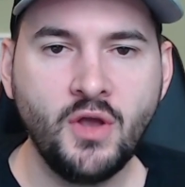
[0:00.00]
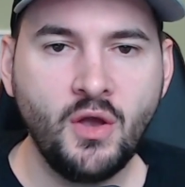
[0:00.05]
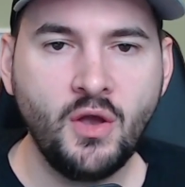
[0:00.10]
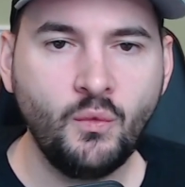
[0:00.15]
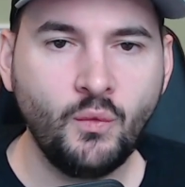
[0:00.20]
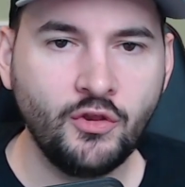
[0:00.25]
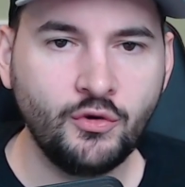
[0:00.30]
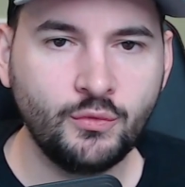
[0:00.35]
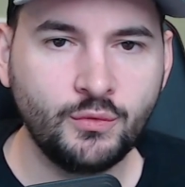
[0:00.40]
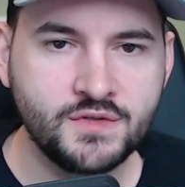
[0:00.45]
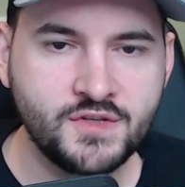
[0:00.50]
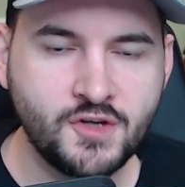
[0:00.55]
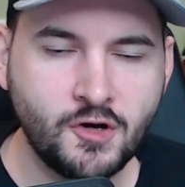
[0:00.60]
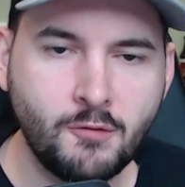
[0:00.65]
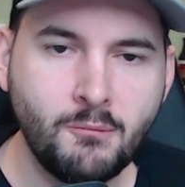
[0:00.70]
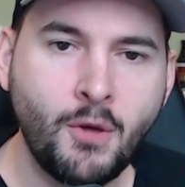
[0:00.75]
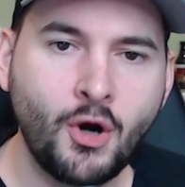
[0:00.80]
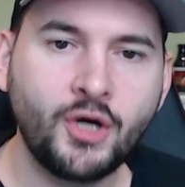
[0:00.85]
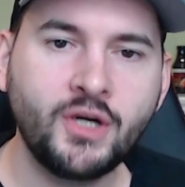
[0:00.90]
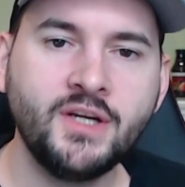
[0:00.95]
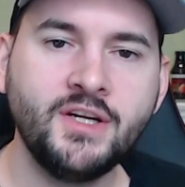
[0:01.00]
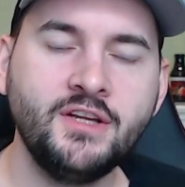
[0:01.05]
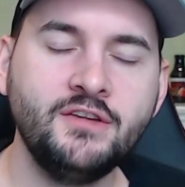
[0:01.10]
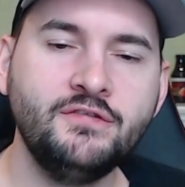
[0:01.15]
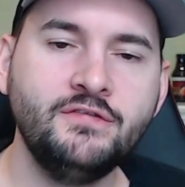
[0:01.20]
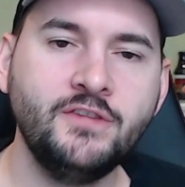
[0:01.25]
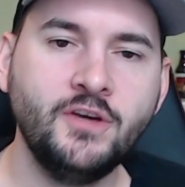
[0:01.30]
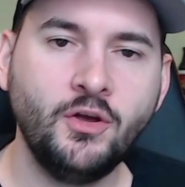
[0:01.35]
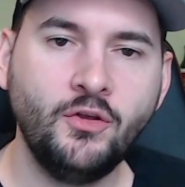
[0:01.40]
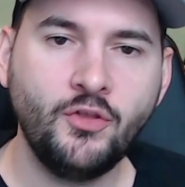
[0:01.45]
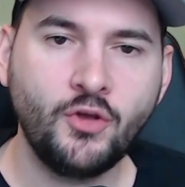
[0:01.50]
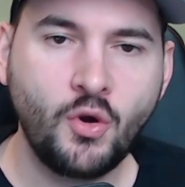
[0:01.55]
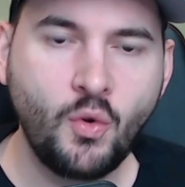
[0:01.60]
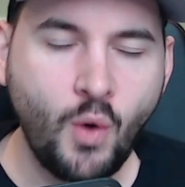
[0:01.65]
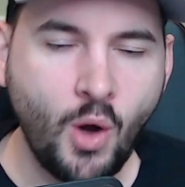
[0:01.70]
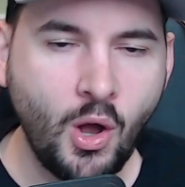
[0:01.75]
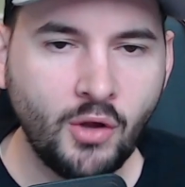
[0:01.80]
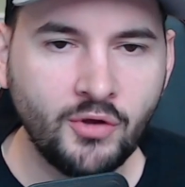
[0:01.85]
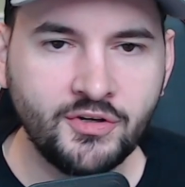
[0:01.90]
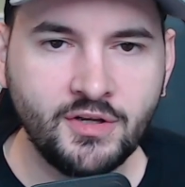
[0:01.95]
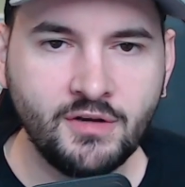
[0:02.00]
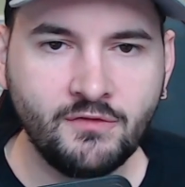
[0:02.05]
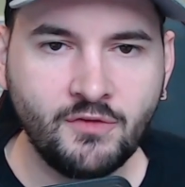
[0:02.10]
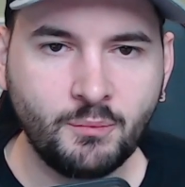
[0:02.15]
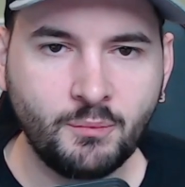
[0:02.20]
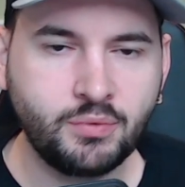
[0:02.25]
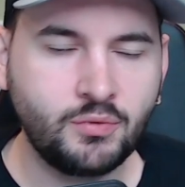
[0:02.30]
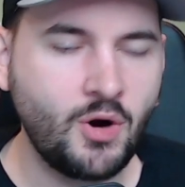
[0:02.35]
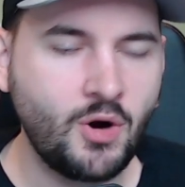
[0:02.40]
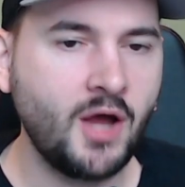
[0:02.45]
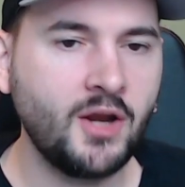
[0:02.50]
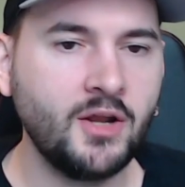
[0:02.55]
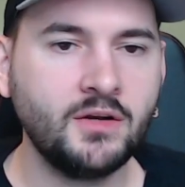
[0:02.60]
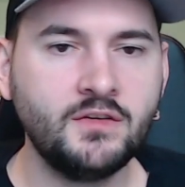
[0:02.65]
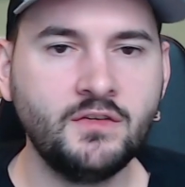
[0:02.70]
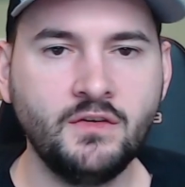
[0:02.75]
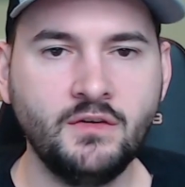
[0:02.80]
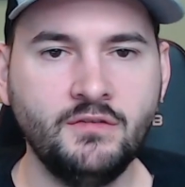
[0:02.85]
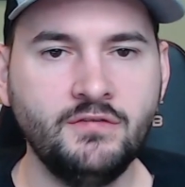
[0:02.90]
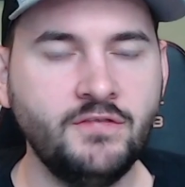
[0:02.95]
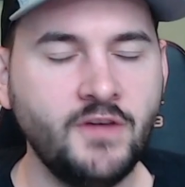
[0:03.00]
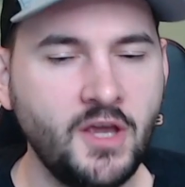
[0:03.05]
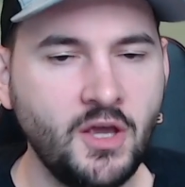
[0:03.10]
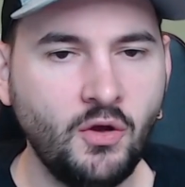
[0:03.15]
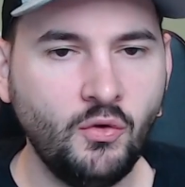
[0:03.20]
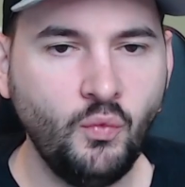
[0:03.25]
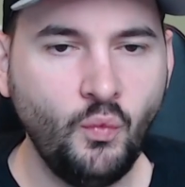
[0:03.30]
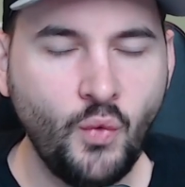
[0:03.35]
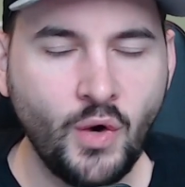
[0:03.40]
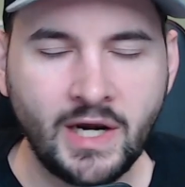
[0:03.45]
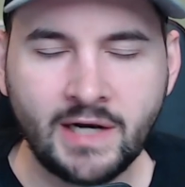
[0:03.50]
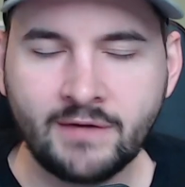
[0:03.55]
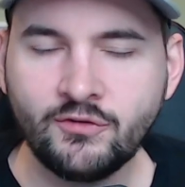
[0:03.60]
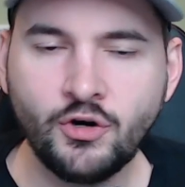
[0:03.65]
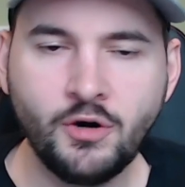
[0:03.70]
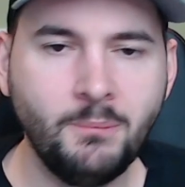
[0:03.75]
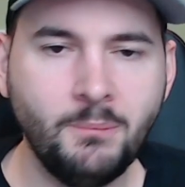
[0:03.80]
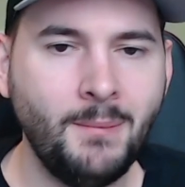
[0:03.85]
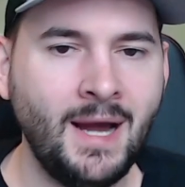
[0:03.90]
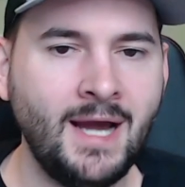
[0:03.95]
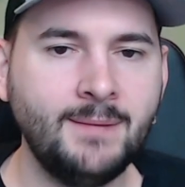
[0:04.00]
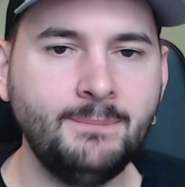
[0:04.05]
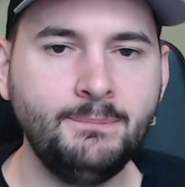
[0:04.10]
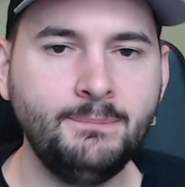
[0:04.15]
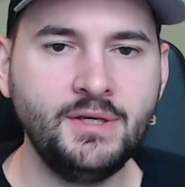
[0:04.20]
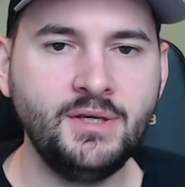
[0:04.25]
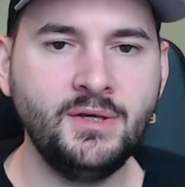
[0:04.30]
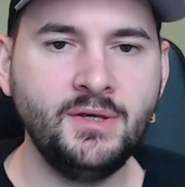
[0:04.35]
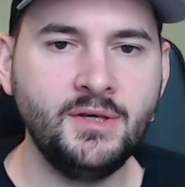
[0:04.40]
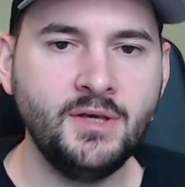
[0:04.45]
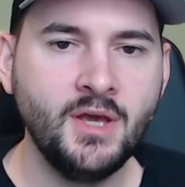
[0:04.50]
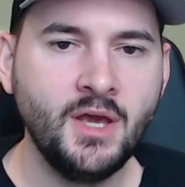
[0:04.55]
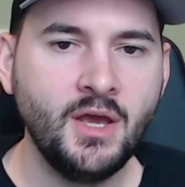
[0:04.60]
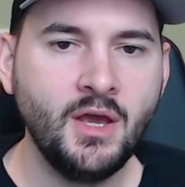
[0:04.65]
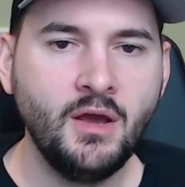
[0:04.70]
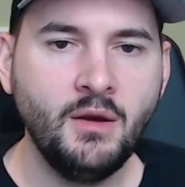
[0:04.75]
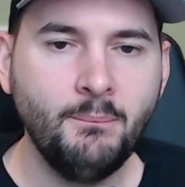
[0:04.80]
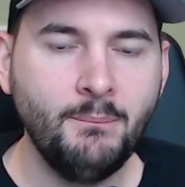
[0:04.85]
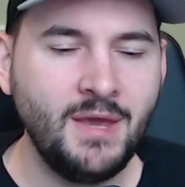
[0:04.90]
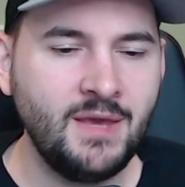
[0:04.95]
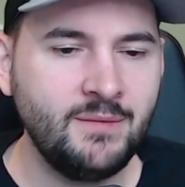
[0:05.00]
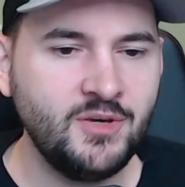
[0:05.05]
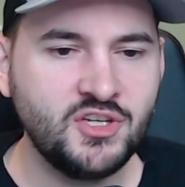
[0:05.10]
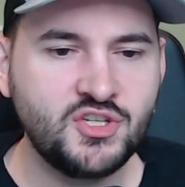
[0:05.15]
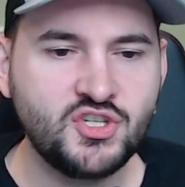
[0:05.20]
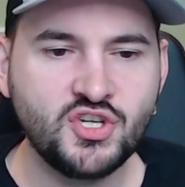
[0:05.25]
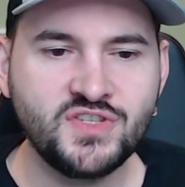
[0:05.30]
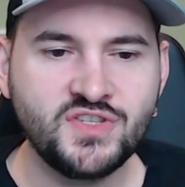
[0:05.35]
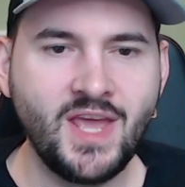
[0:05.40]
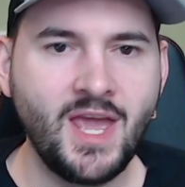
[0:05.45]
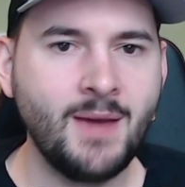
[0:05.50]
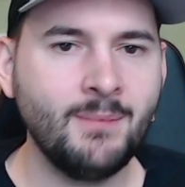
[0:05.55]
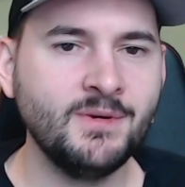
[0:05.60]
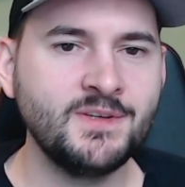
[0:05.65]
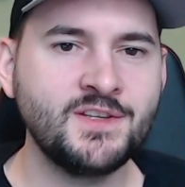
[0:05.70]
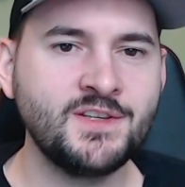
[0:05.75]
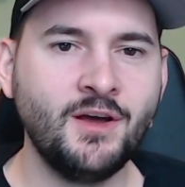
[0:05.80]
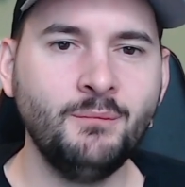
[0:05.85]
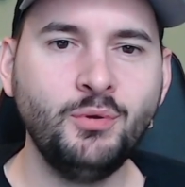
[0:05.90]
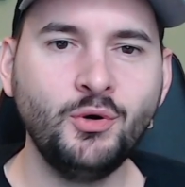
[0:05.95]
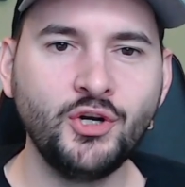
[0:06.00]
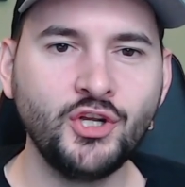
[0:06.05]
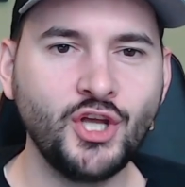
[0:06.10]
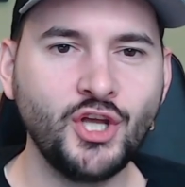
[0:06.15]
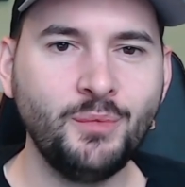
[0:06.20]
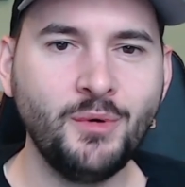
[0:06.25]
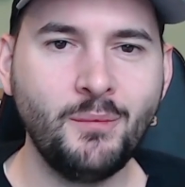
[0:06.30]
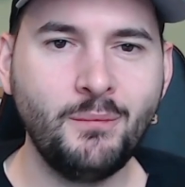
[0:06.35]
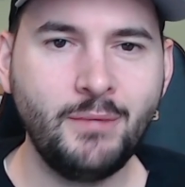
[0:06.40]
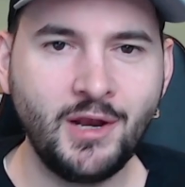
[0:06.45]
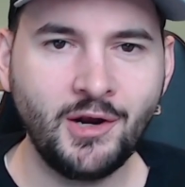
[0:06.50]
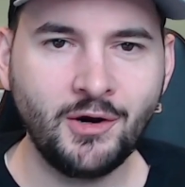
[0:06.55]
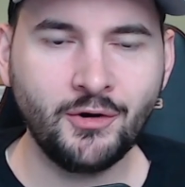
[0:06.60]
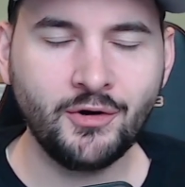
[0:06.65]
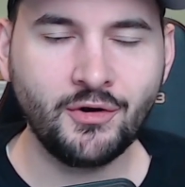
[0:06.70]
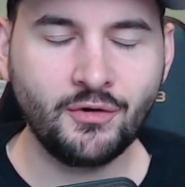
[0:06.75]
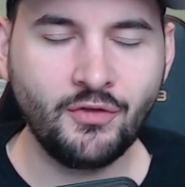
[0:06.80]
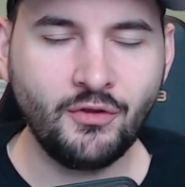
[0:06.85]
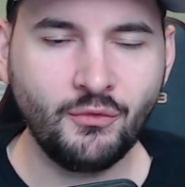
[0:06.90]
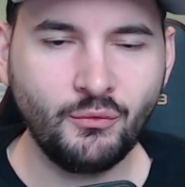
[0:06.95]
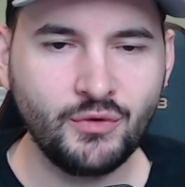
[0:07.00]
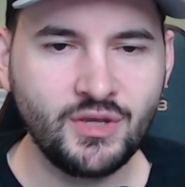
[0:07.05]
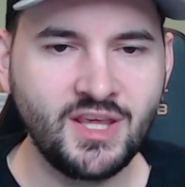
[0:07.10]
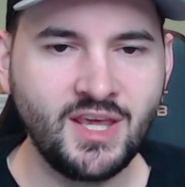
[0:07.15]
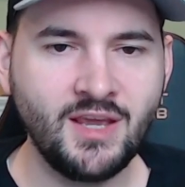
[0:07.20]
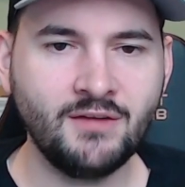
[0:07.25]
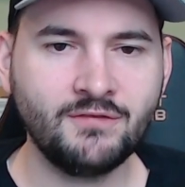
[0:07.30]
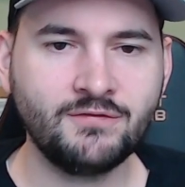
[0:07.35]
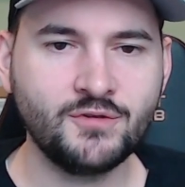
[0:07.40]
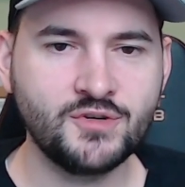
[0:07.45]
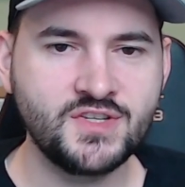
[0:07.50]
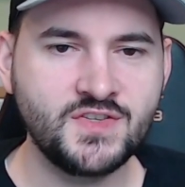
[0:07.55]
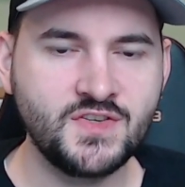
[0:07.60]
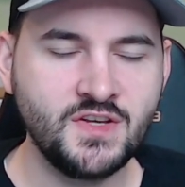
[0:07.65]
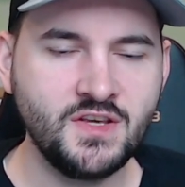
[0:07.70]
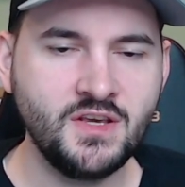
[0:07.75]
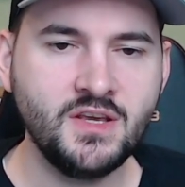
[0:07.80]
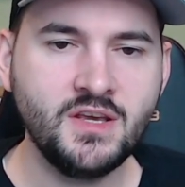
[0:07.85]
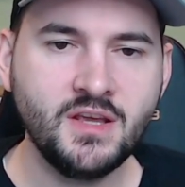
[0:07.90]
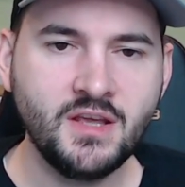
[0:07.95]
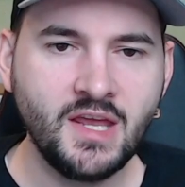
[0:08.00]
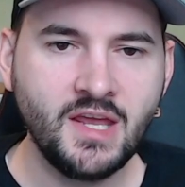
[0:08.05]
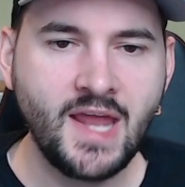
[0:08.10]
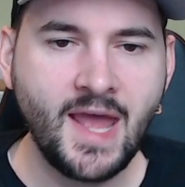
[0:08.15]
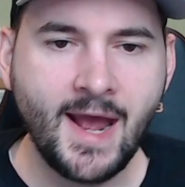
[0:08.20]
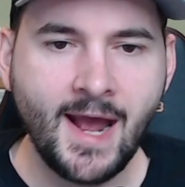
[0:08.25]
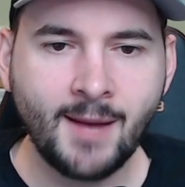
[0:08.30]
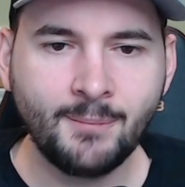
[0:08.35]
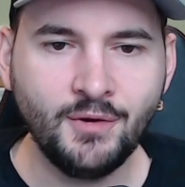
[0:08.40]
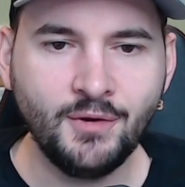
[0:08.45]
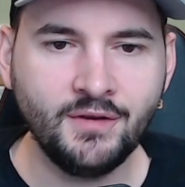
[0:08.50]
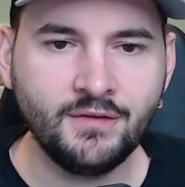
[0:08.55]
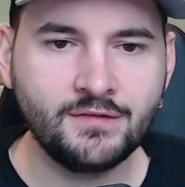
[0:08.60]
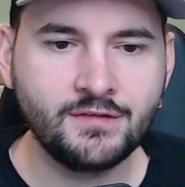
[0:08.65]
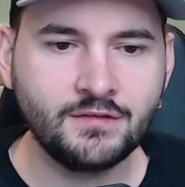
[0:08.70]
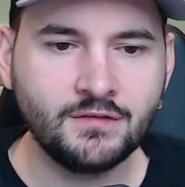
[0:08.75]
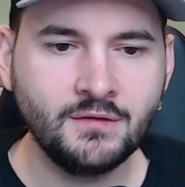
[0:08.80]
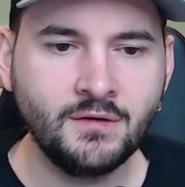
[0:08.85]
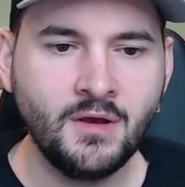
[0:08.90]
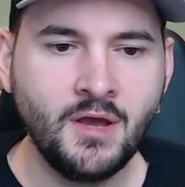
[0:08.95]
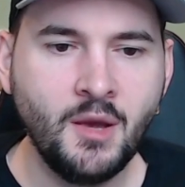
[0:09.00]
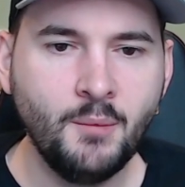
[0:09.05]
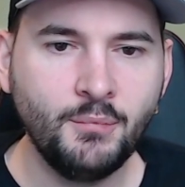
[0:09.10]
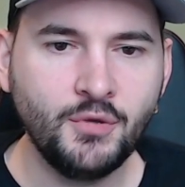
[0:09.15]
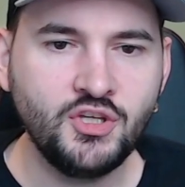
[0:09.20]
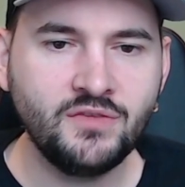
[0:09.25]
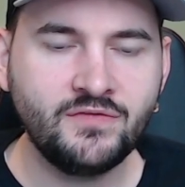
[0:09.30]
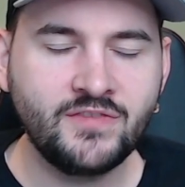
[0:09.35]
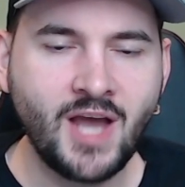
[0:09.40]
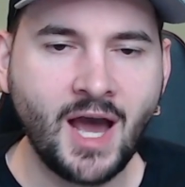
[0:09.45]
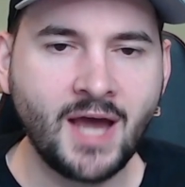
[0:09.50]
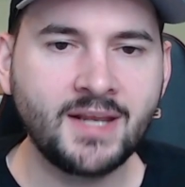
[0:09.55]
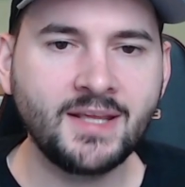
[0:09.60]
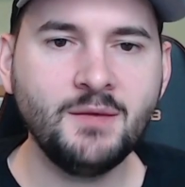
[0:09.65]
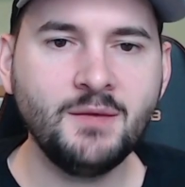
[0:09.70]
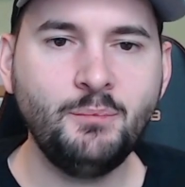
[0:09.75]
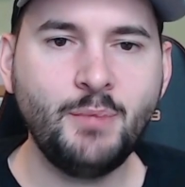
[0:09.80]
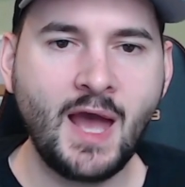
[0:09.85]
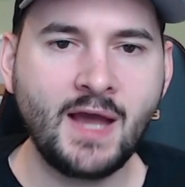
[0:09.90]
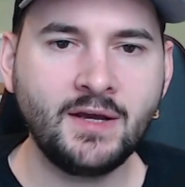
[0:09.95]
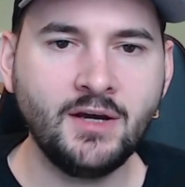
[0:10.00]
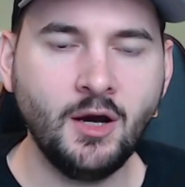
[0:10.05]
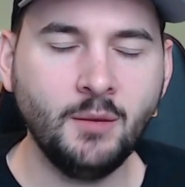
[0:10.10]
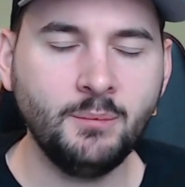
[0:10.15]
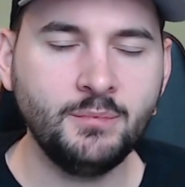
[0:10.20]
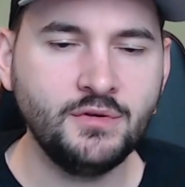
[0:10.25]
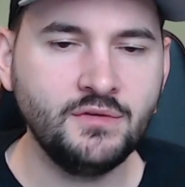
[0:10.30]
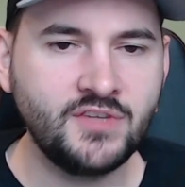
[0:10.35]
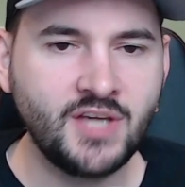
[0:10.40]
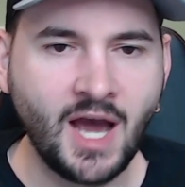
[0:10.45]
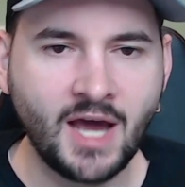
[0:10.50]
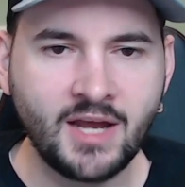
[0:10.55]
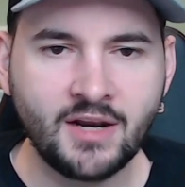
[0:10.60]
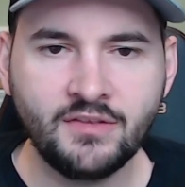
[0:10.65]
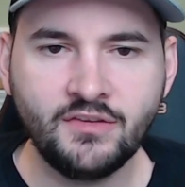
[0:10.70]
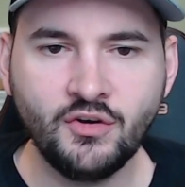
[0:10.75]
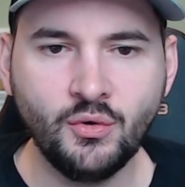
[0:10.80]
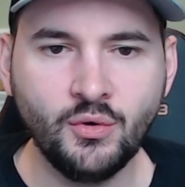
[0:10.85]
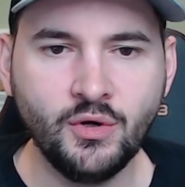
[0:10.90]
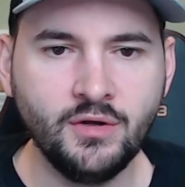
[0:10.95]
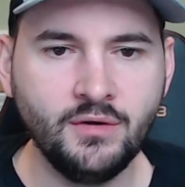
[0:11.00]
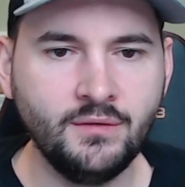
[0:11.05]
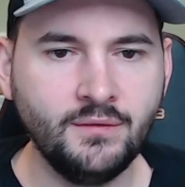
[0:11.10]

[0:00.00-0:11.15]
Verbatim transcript: whether it was our marketing failed, the quality of the product failed, whatever it might be. Maybe it's just Amazon putting up a barrier that we can't foresee. It happens, but you've got to get back up. You've got to do it.